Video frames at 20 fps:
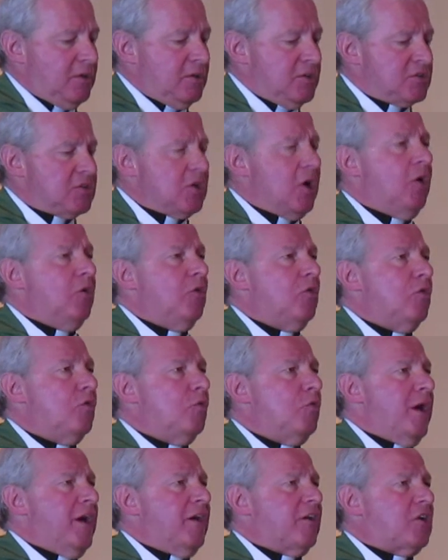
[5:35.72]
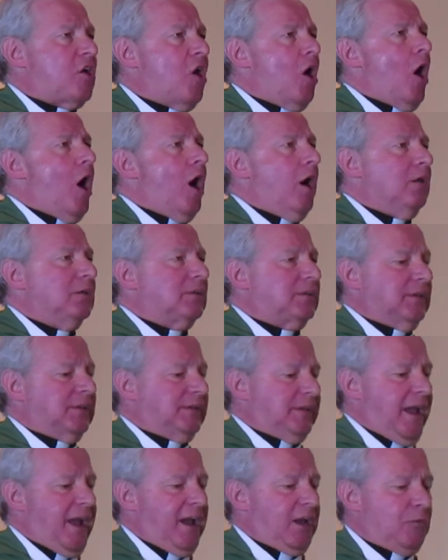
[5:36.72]
So we're called
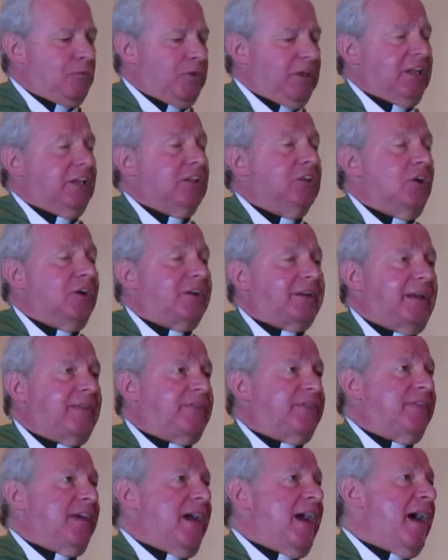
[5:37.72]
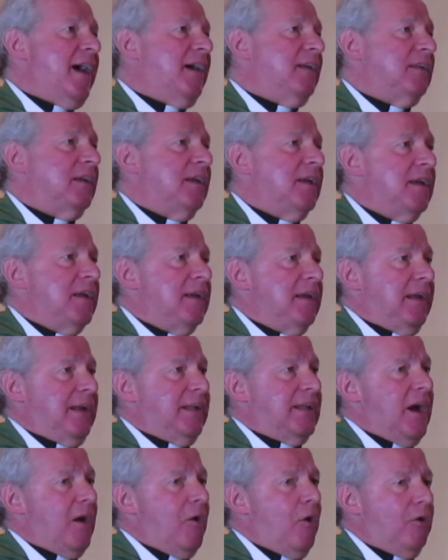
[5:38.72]
today to really look at that
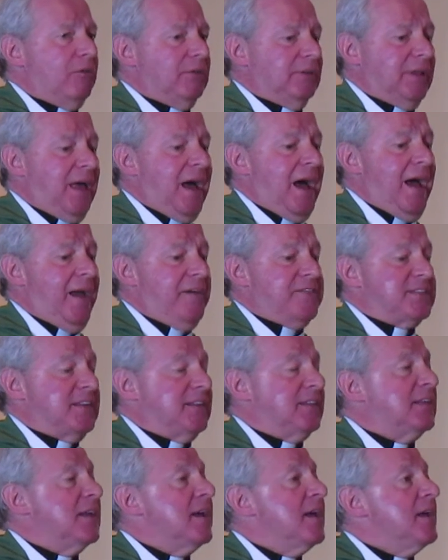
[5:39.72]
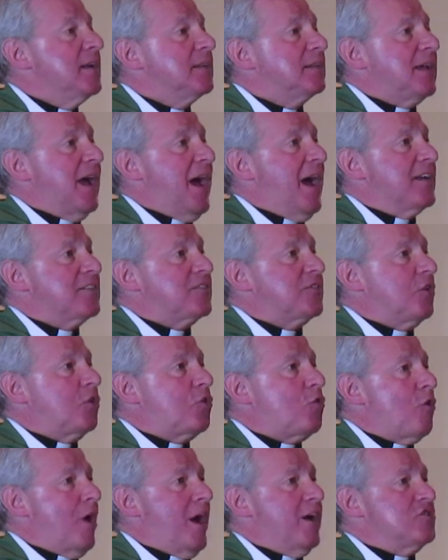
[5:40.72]
in our own lives and to ask
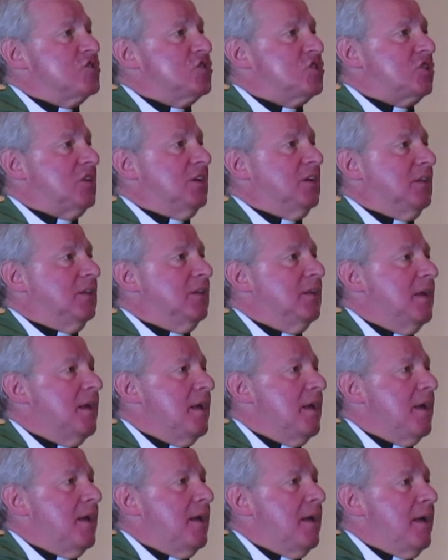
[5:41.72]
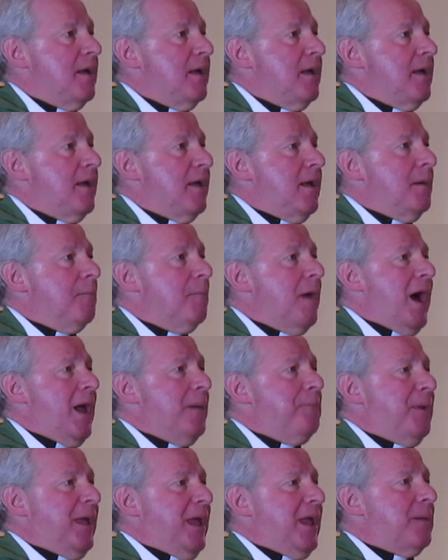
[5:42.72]
the question, am
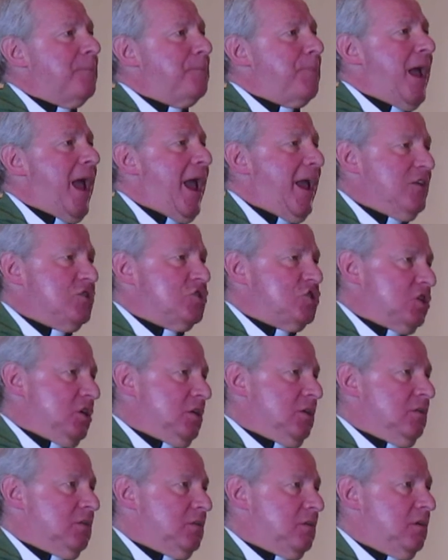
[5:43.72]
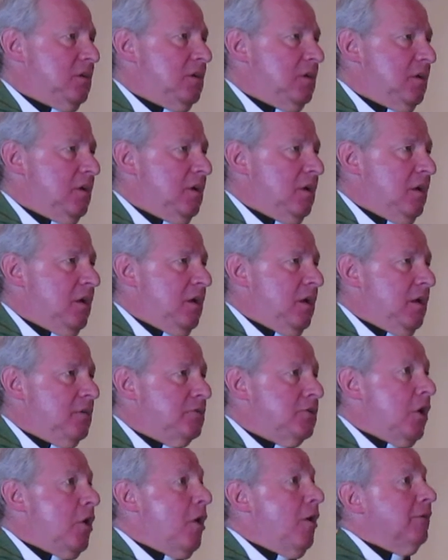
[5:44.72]
I being patient?
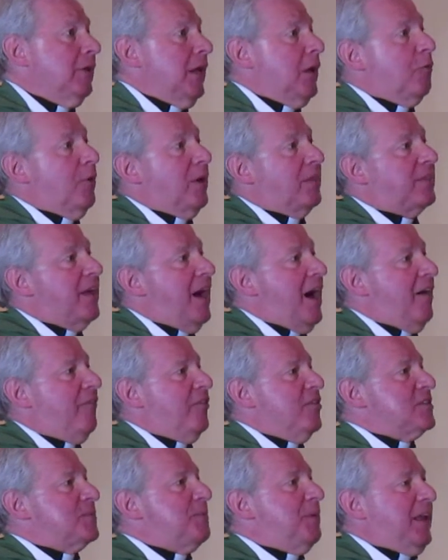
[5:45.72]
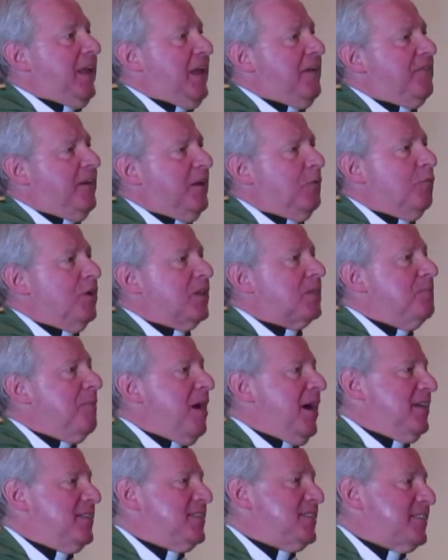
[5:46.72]
Not only with others, but even with
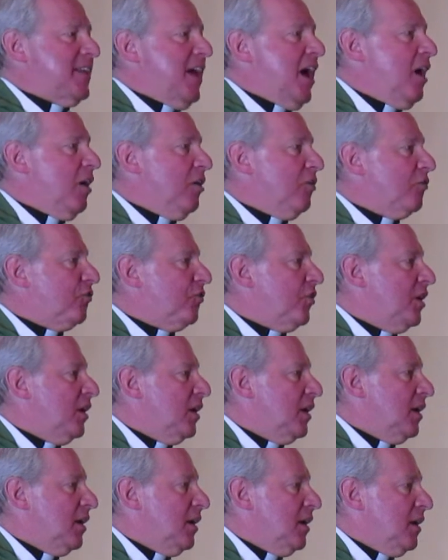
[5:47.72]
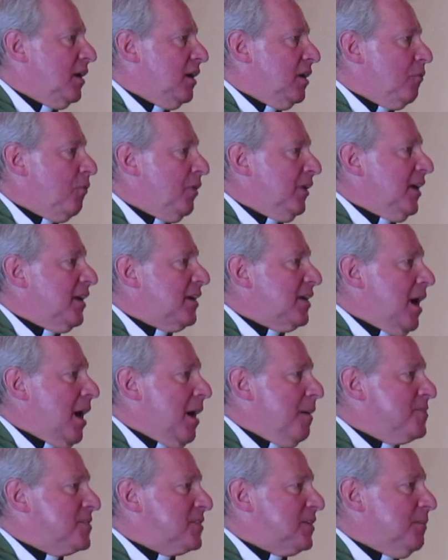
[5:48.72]
myself when it
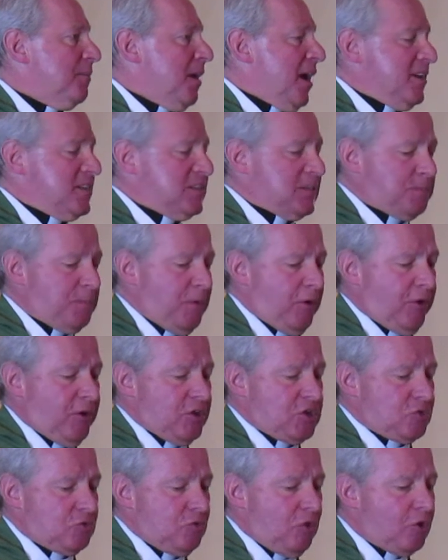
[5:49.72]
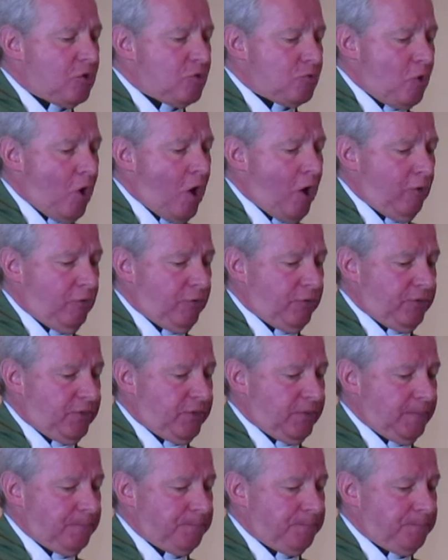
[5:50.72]
comes to my spiritual growth.